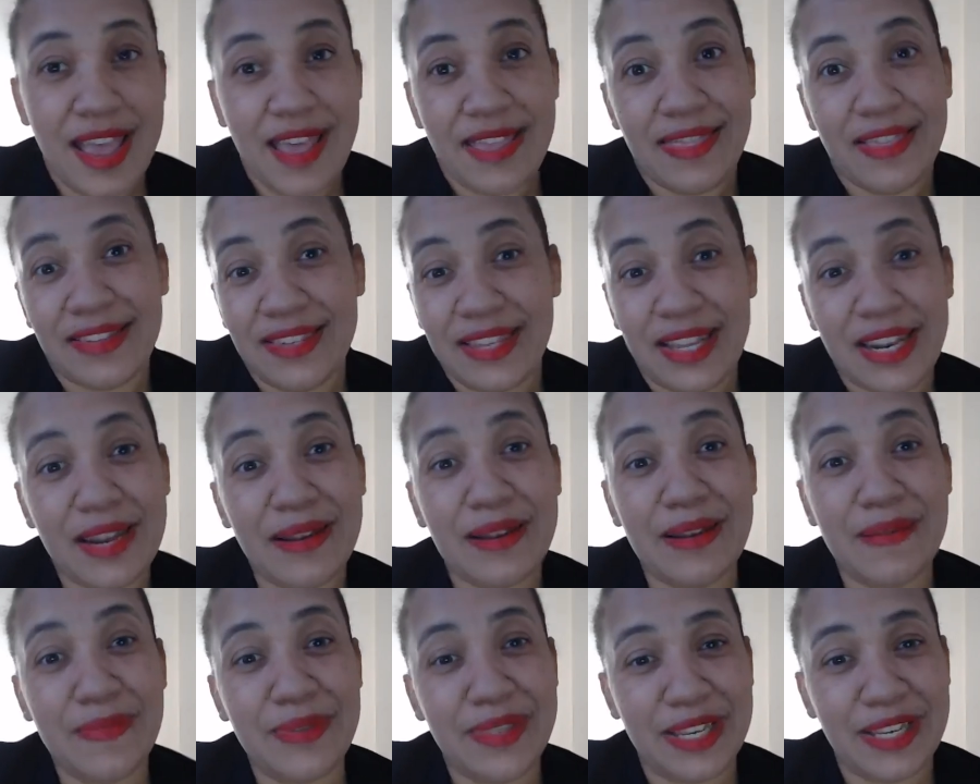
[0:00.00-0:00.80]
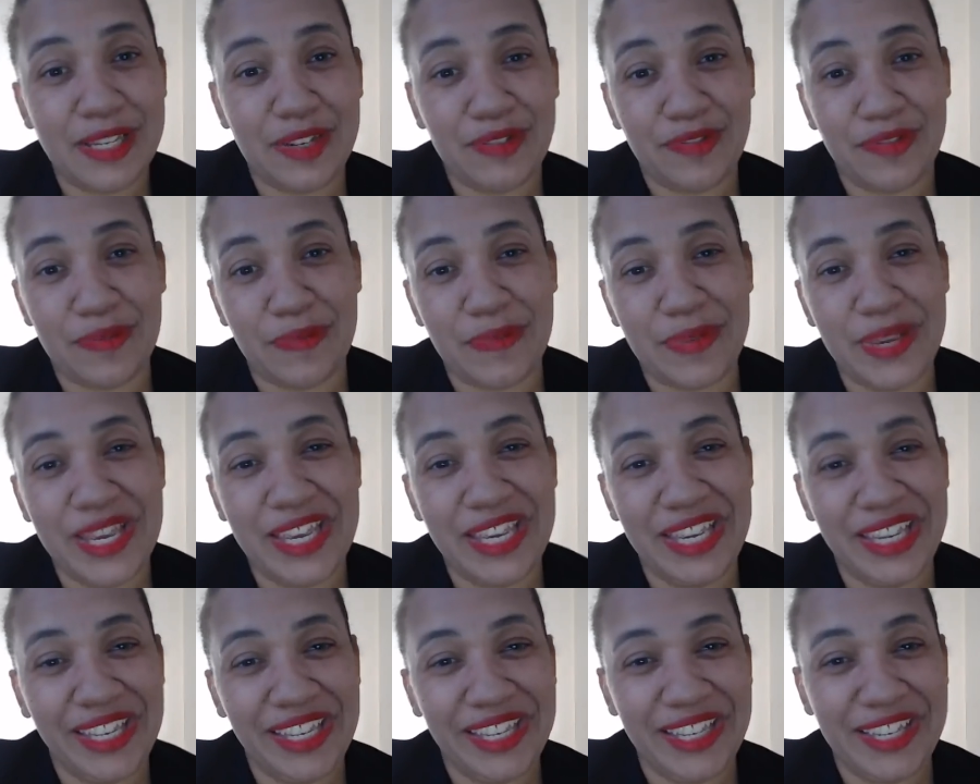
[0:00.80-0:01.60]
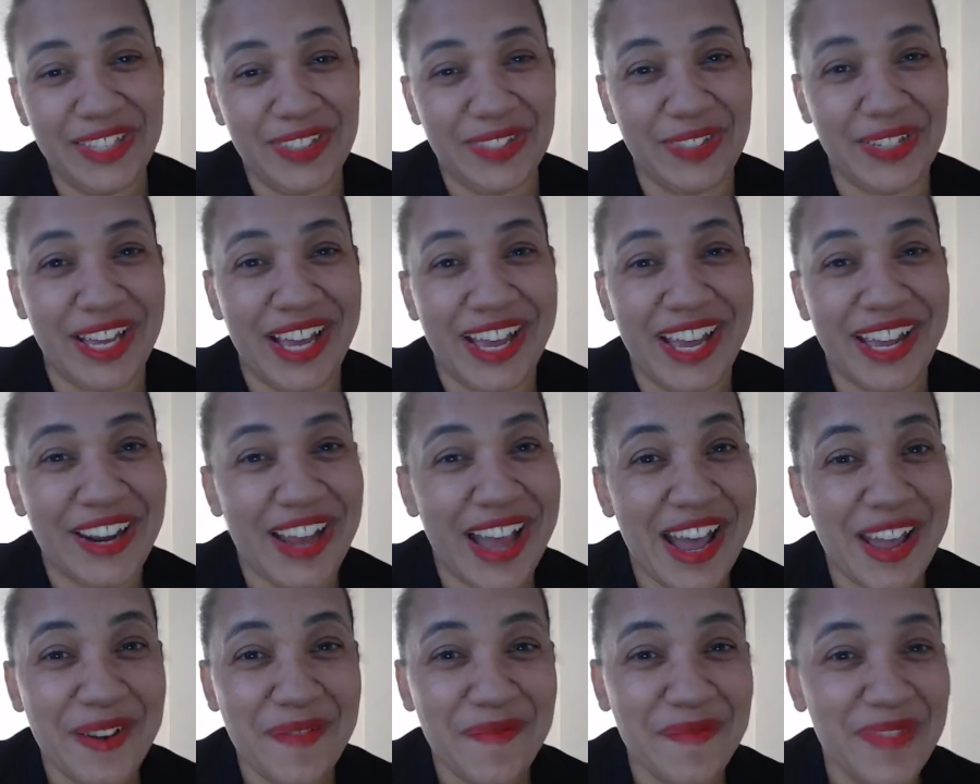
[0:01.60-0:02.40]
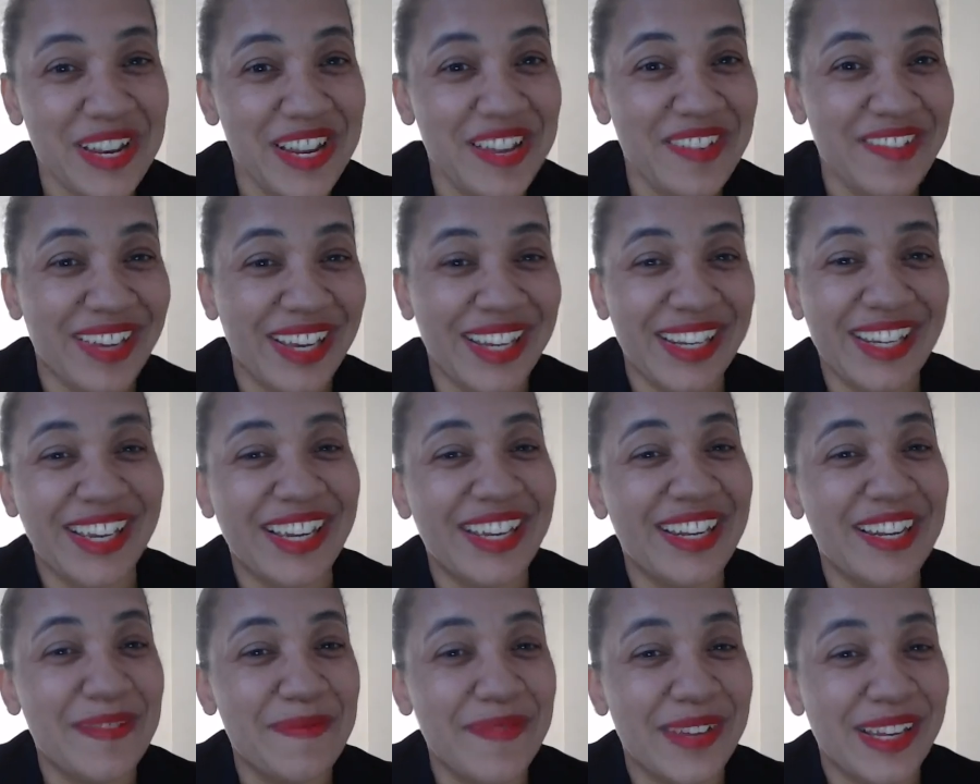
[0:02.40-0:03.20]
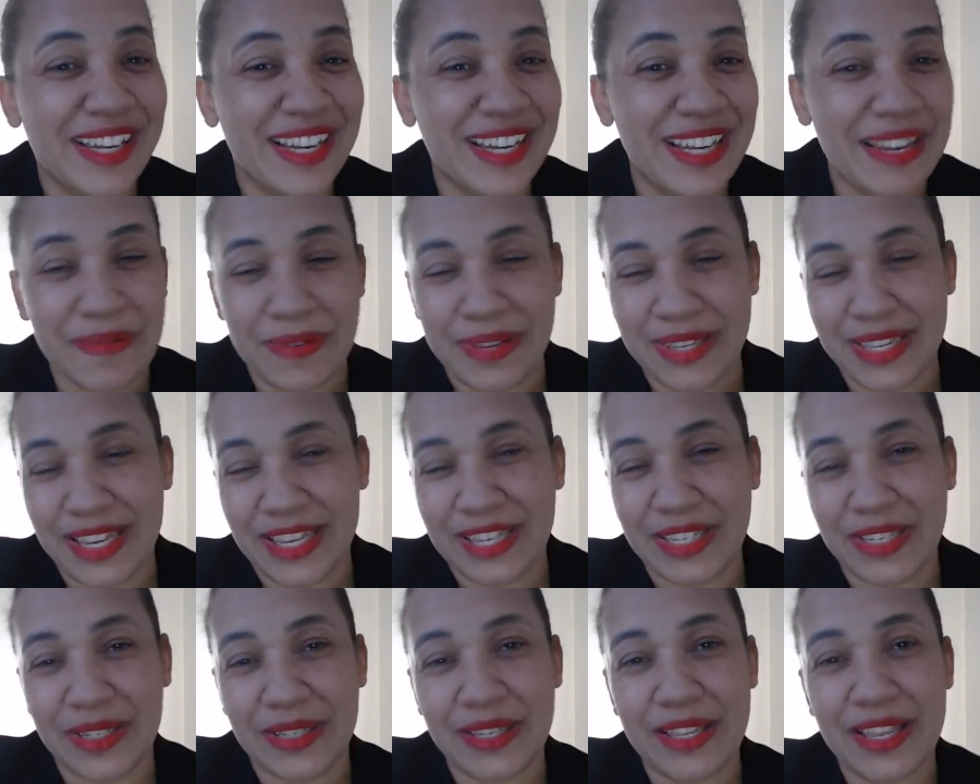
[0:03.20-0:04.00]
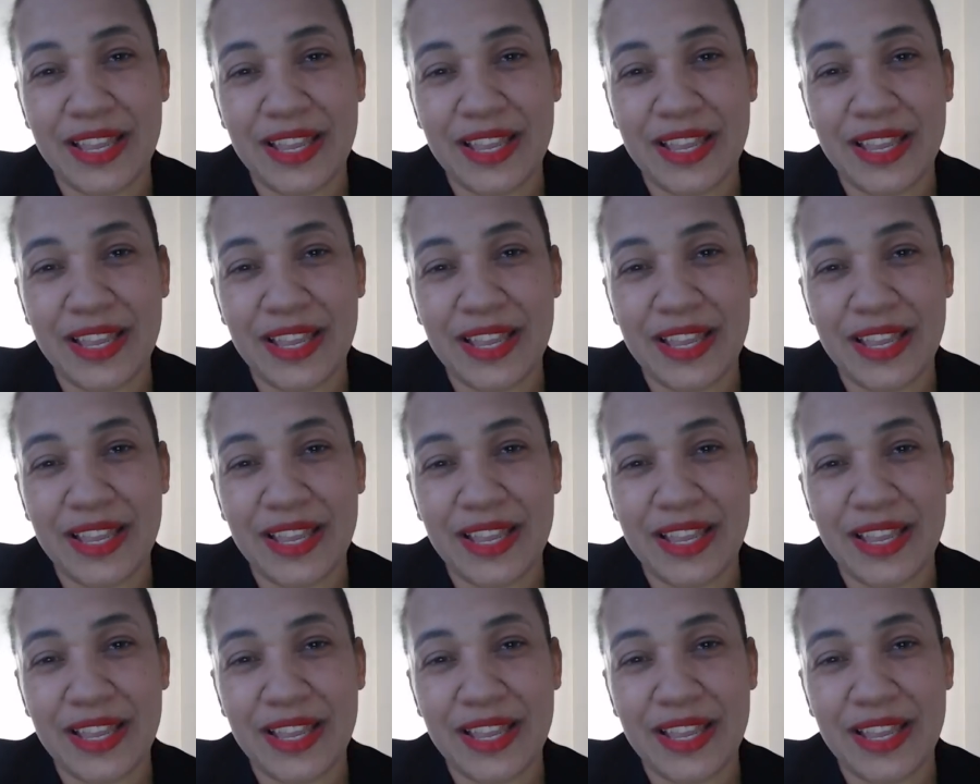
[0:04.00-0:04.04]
That's not a limitation for me. So I don't believe in any limitation,